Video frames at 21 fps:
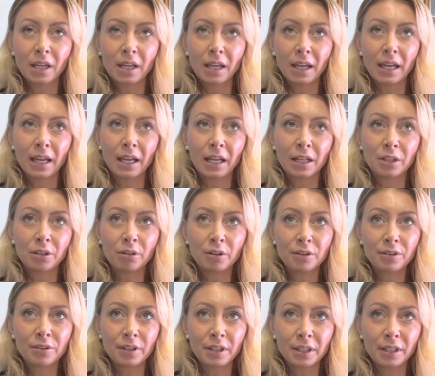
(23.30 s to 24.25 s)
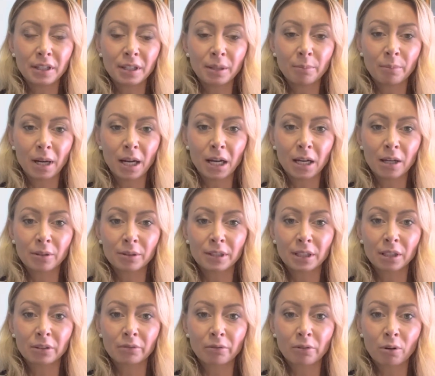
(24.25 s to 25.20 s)
and you're thinking about
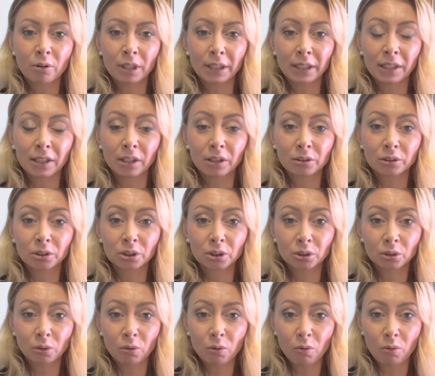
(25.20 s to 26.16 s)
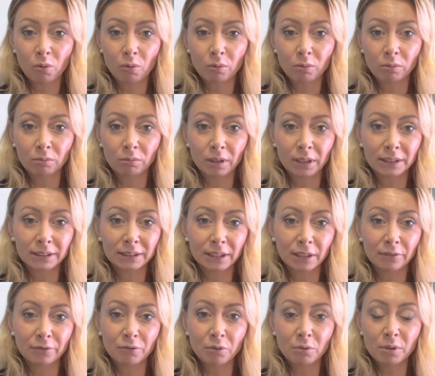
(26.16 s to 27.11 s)
enrolling in school, let's
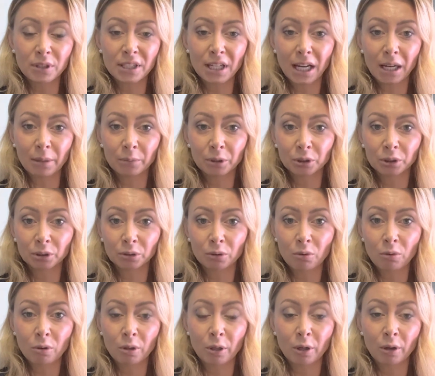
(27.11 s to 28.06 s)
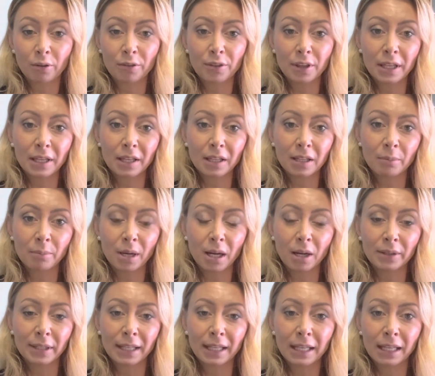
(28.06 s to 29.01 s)
say full-time in school, you're thinking
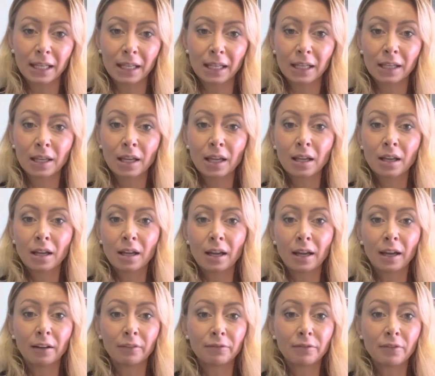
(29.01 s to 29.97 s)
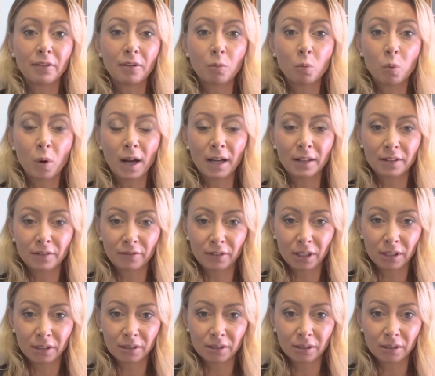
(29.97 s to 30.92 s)
about getting F1
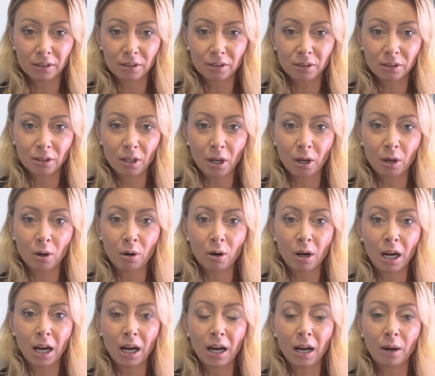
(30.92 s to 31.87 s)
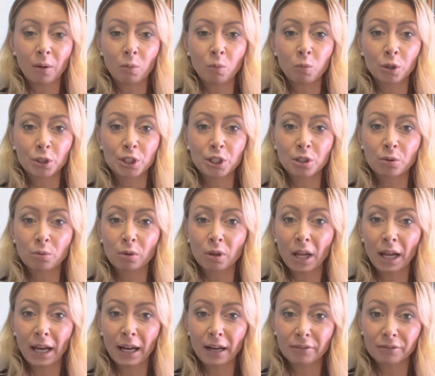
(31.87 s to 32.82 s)
visa. So what you will
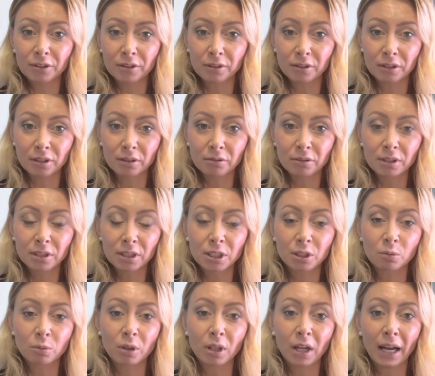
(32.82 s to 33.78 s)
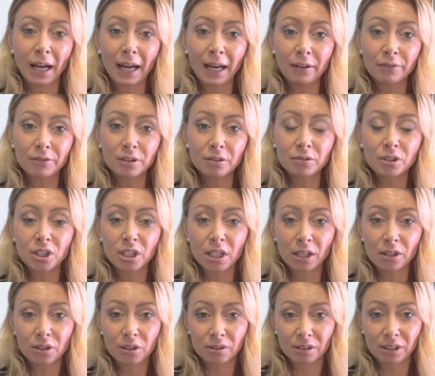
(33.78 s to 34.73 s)
have to do is you will have to
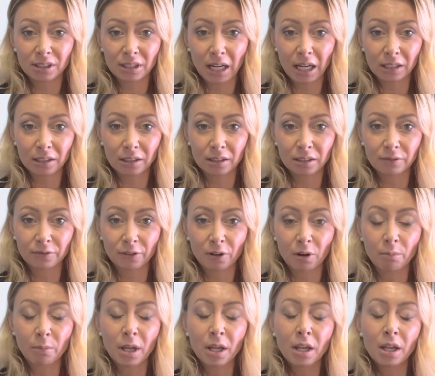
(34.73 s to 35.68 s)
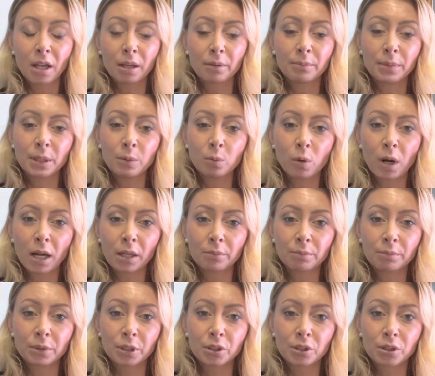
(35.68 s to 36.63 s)
change your status from
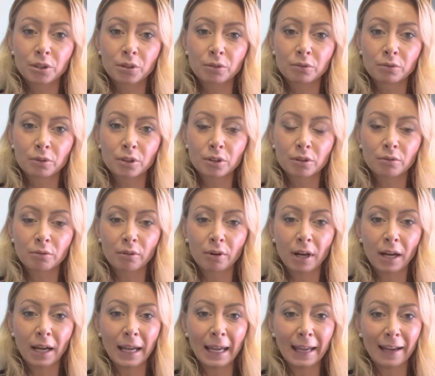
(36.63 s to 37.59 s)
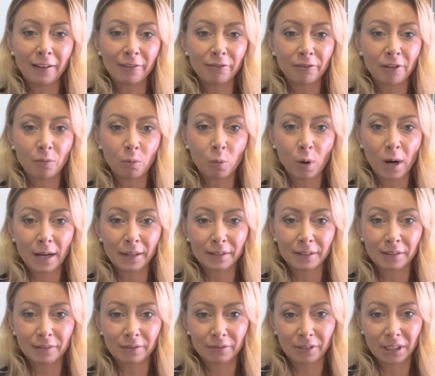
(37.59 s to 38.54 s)
B1, B2 to a F1
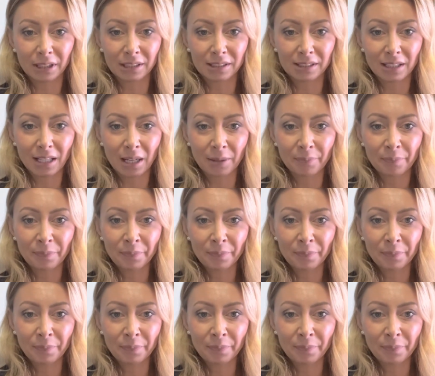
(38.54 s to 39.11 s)
visa.